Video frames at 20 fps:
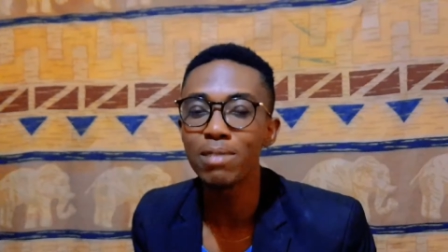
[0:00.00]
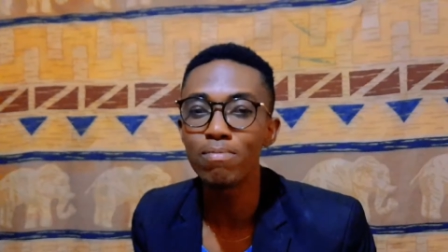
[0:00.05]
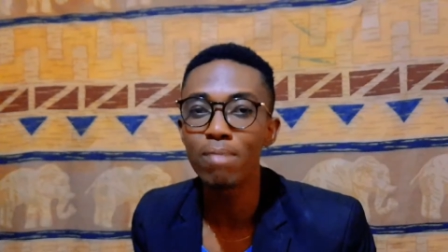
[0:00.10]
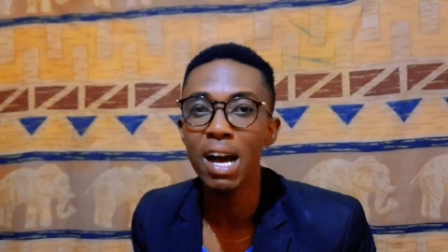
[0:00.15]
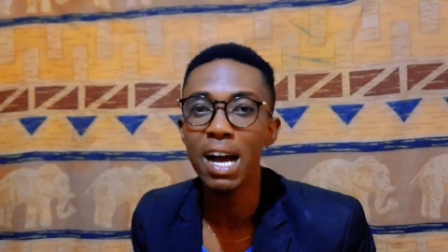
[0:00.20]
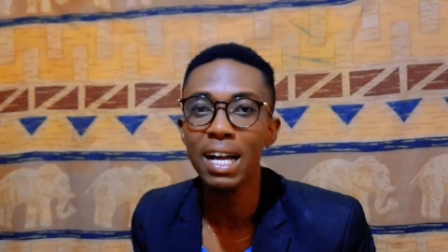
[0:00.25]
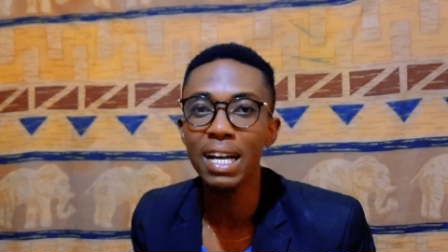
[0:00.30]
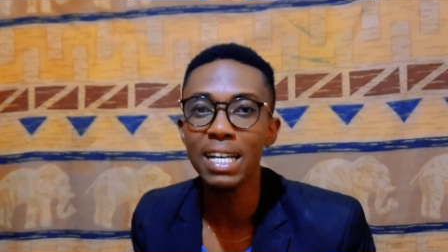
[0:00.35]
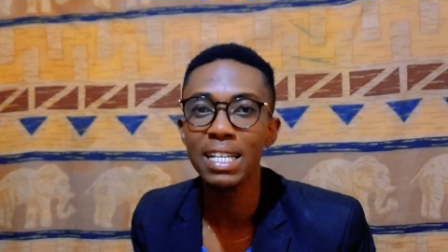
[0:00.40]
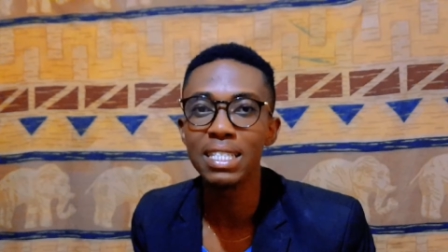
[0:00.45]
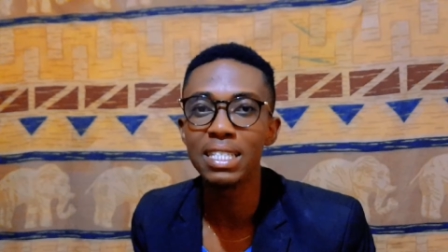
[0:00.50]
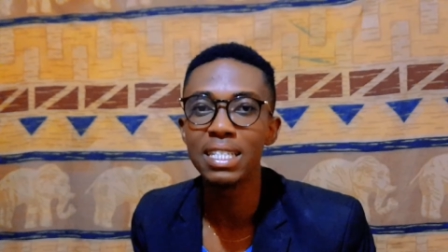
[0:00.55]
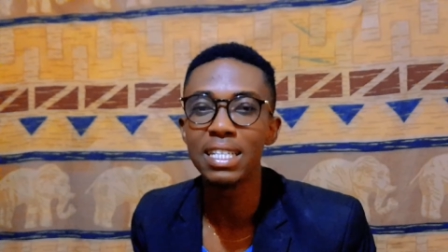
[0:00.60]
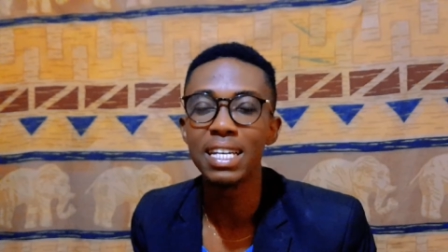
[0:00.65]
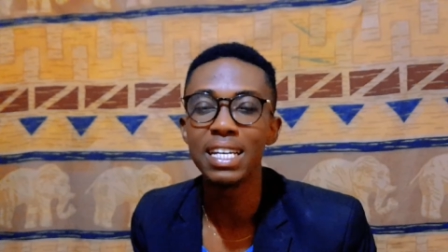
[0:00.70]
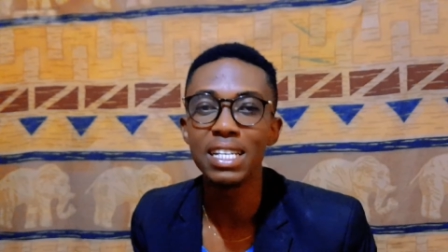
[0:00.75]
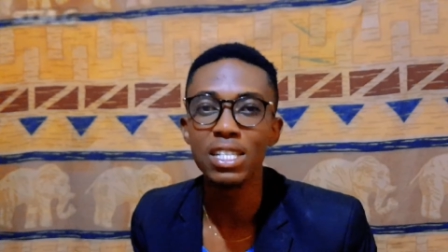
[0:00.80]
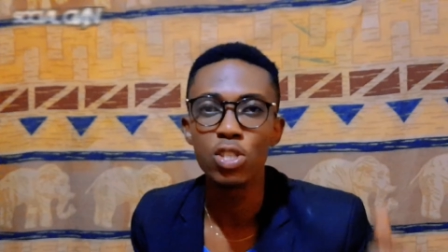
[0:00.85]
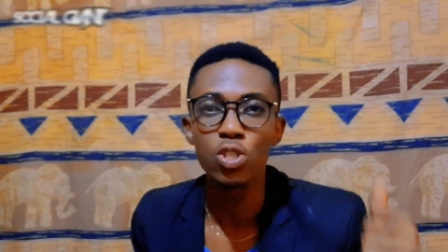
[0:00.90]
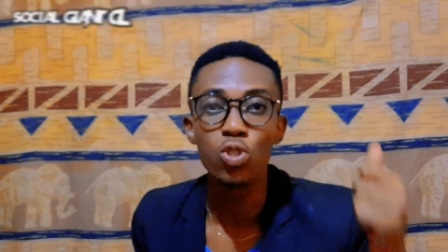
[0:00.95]
marketing
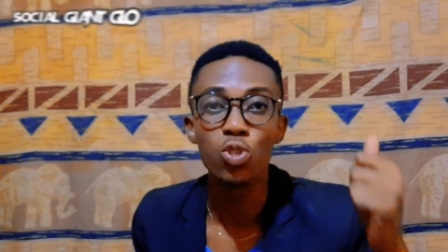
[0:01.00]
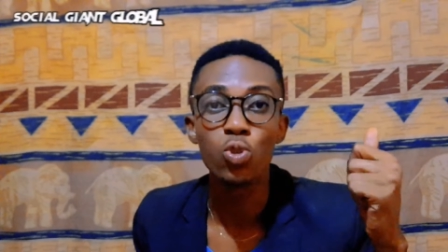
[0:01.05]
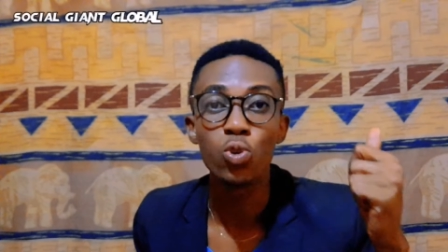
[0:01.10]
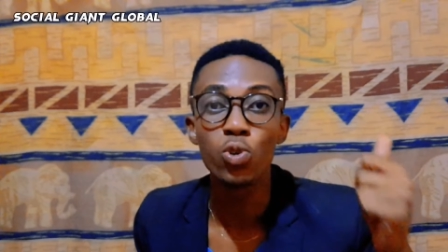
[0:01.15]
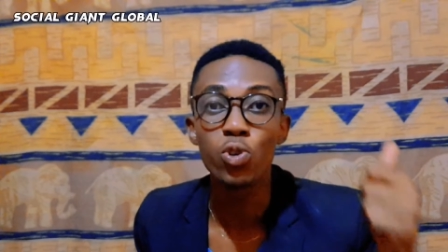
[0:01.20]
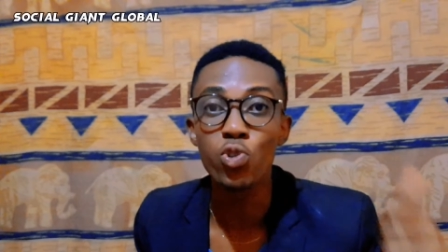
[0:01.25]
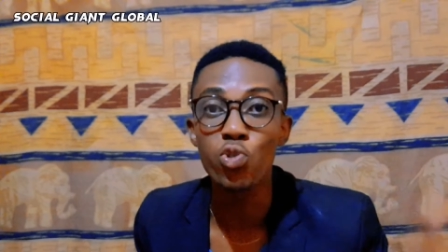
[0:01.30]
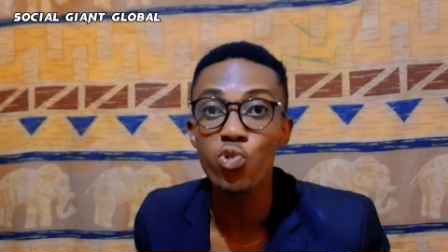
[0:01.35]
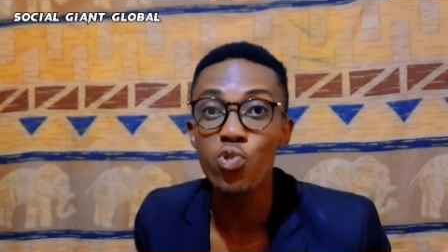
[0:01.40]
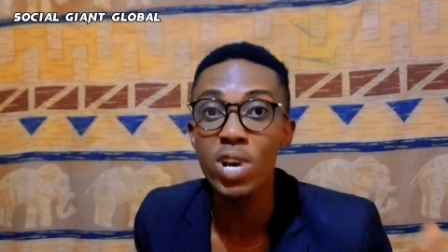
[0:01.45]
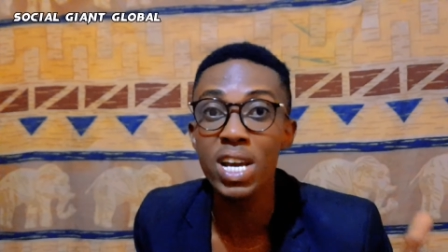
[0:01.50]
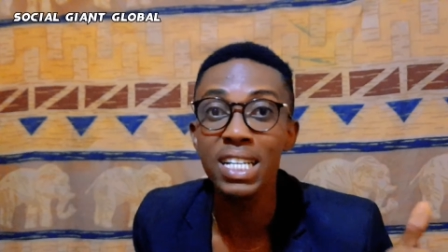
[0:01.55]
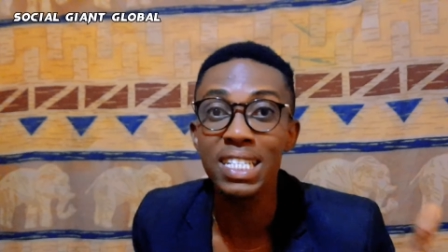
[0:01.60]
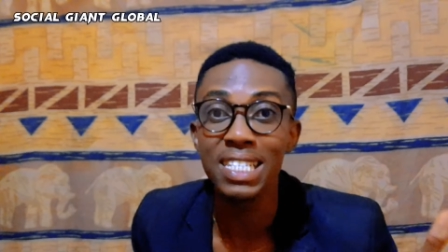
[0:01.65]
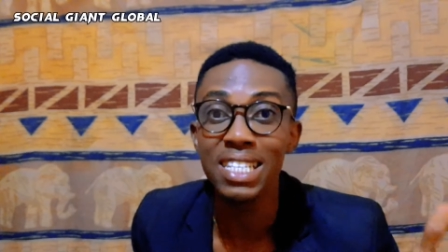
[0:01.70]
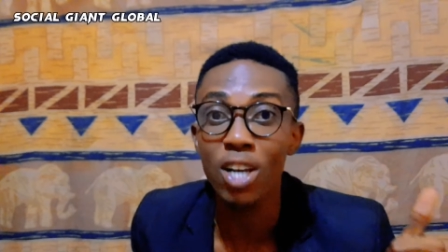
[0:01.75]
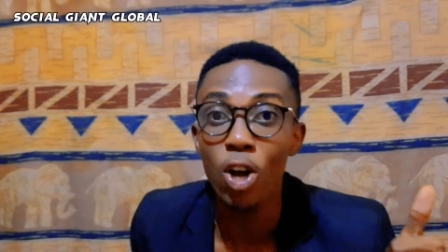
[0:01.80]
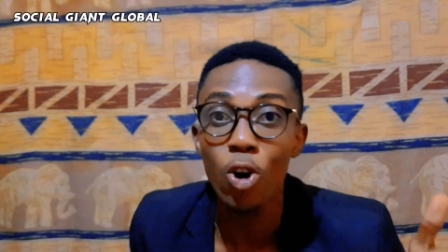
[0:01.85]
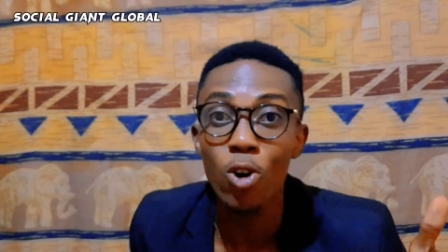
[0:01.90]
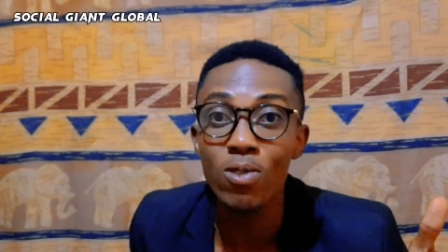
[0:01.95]
is to
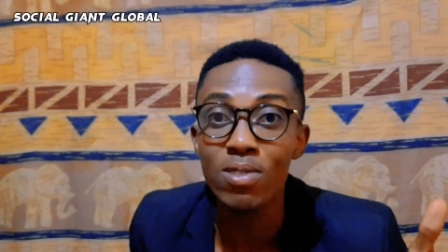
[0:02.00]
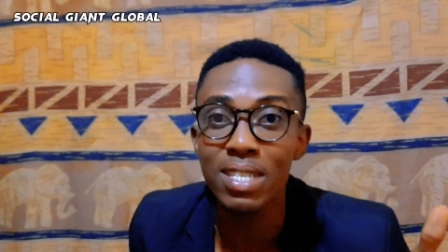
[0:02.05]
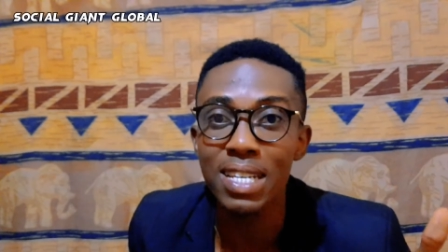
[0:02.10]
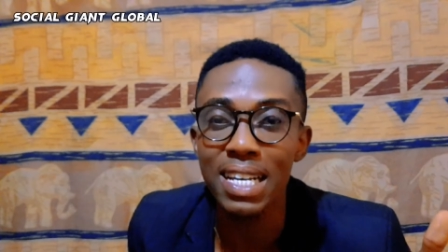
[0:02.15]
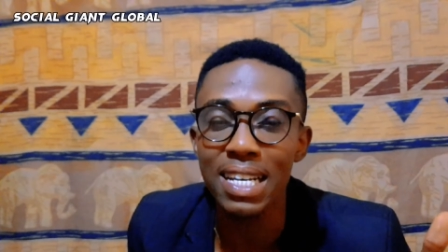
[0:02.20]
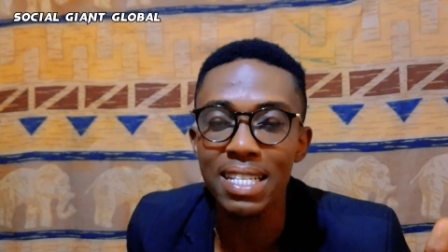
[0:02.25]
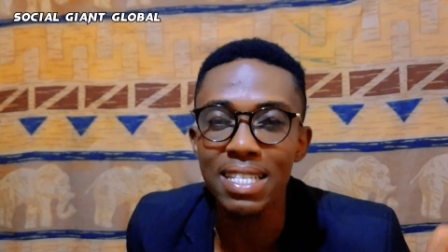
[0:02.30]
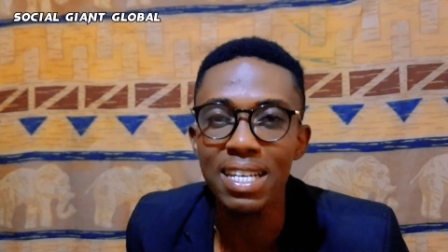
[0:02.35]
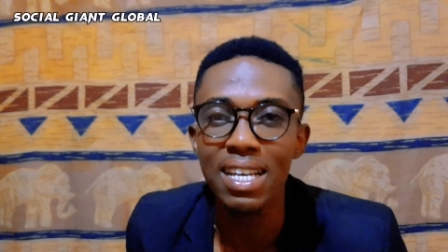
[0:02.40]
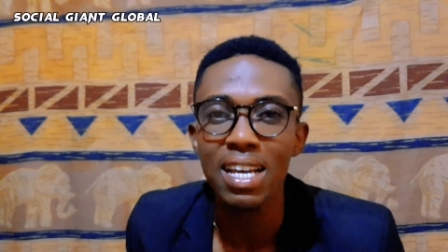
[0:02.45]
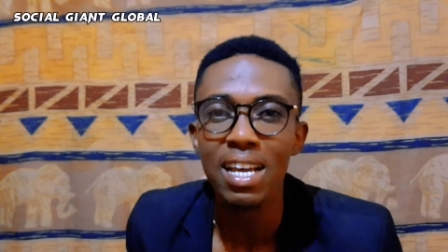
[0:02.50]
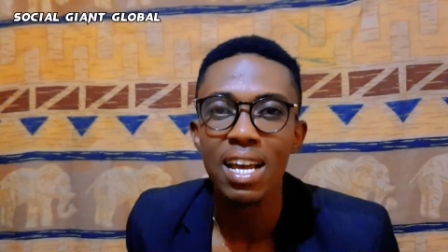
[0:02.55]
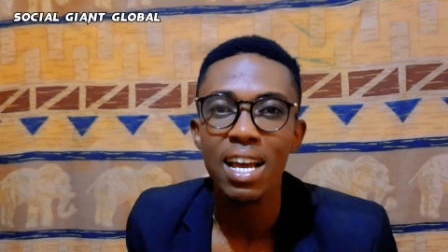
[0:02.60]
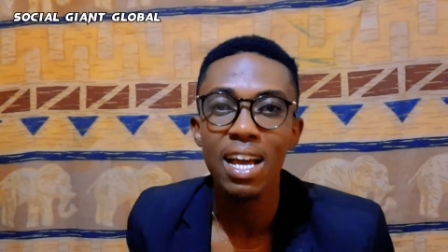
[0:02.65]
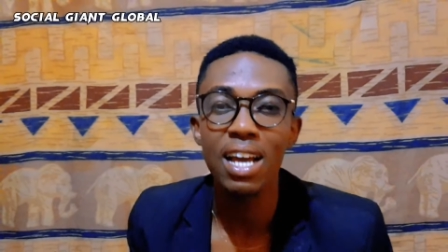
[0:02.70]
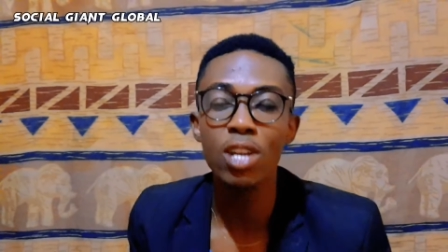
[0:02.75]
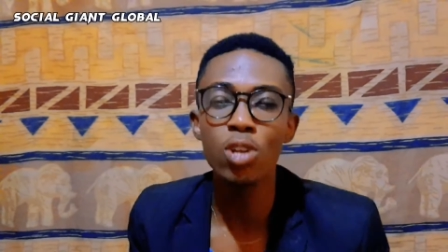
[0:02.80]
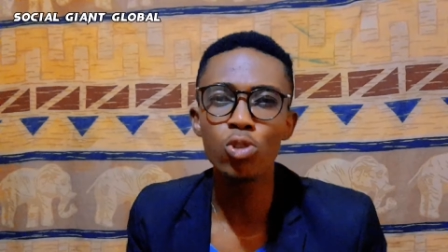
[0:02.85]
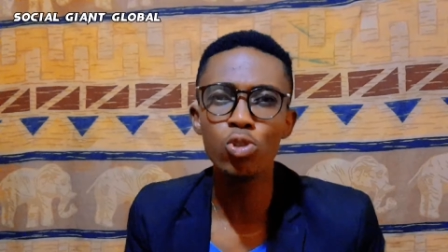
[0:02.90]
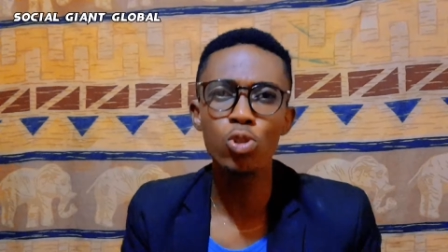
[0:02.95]
create content
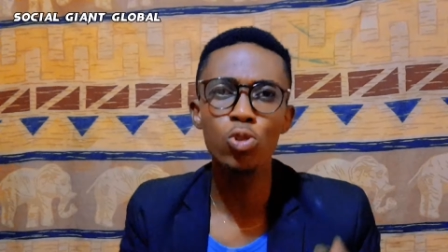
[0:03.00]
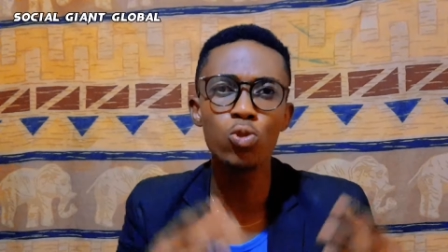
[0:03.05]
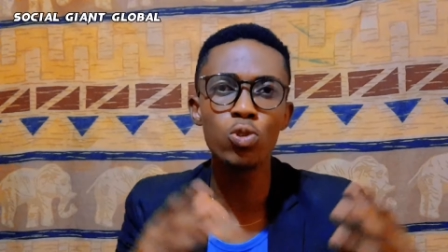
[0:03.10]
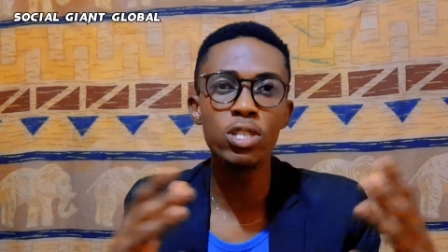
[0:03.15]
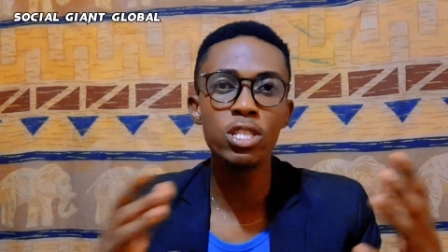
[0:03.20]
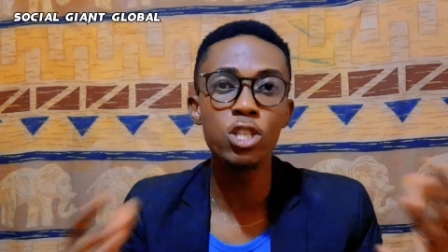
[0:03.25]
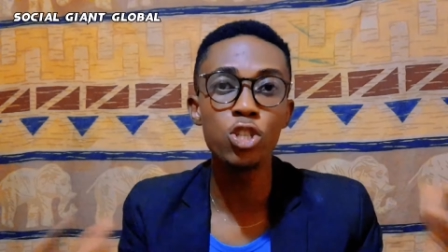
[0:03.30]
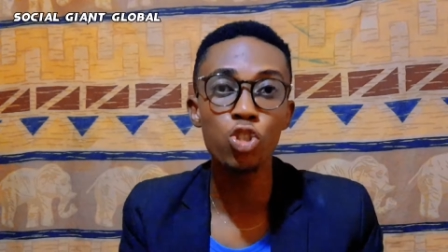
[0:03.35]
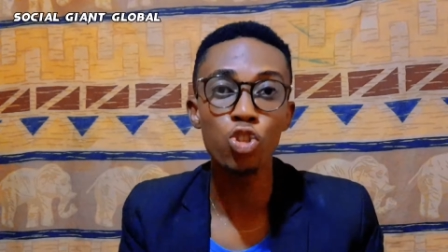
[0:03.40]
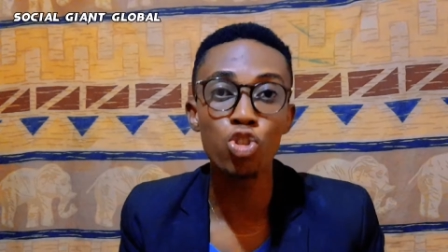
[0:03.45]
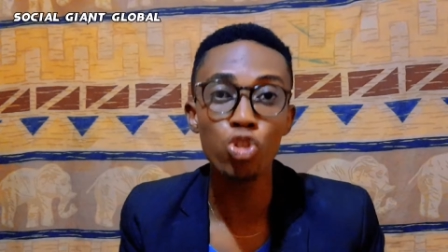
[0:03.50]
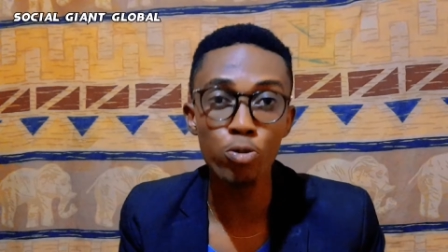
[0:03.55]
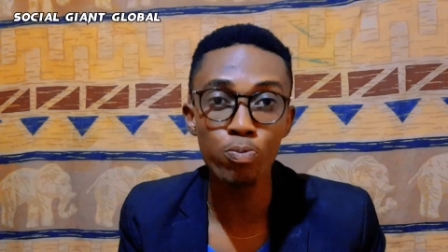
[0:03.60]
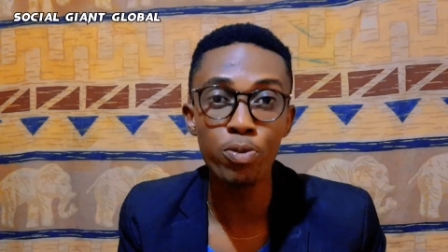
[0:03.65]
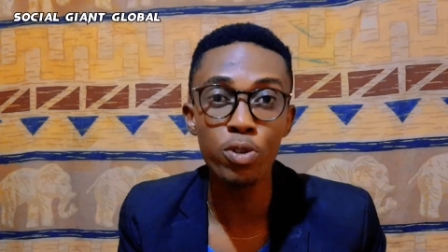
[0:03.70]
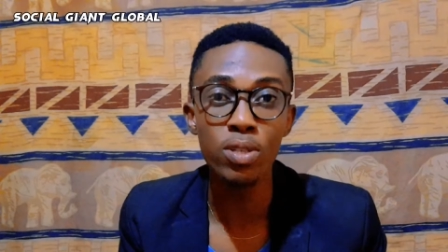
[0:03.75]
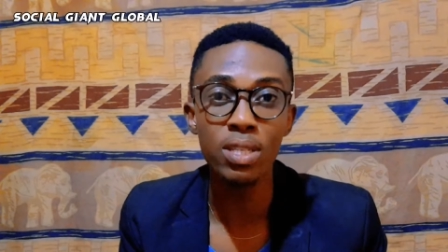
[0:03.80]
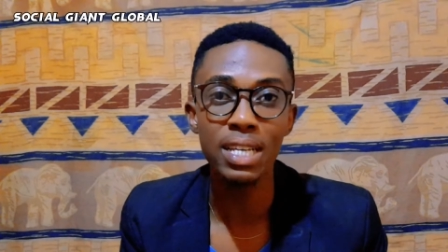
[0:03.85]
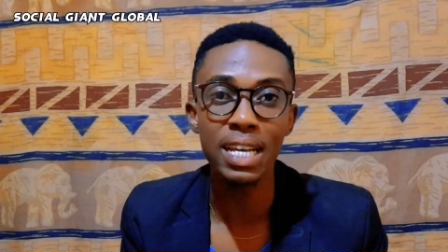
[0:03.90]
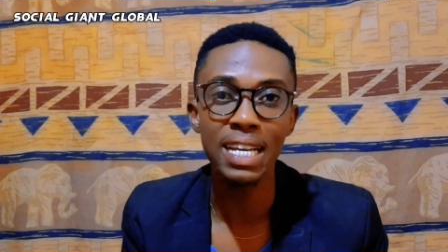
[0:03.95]
and also to
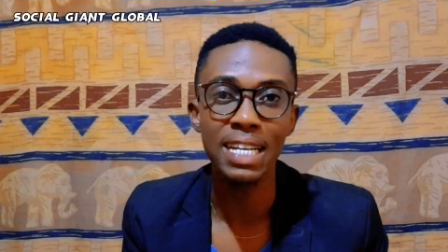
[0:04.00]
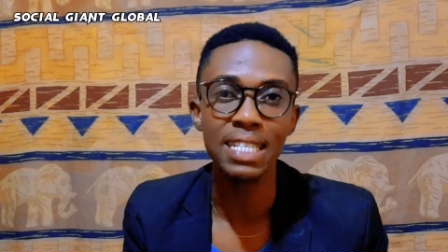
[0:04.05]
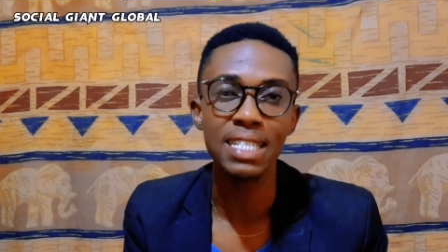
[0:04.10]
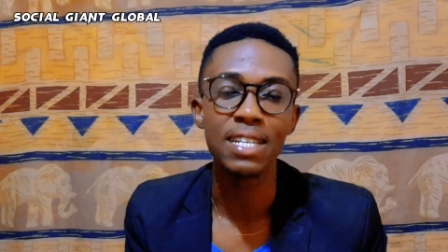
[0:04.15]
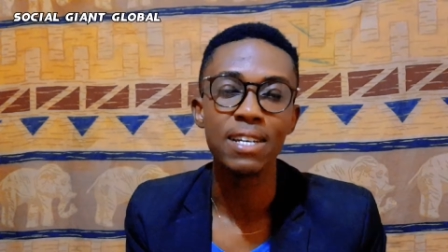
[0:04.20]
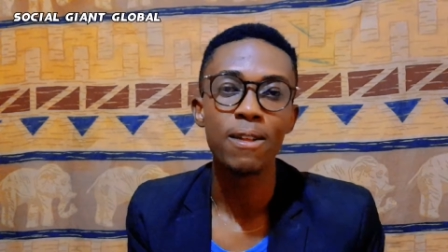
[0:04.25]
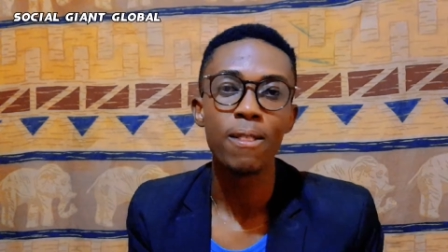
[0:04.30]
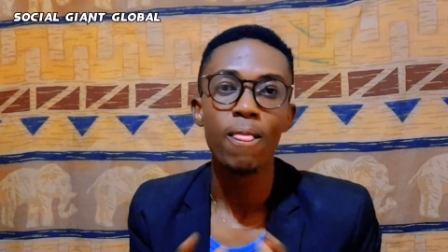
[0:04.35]
distribute it.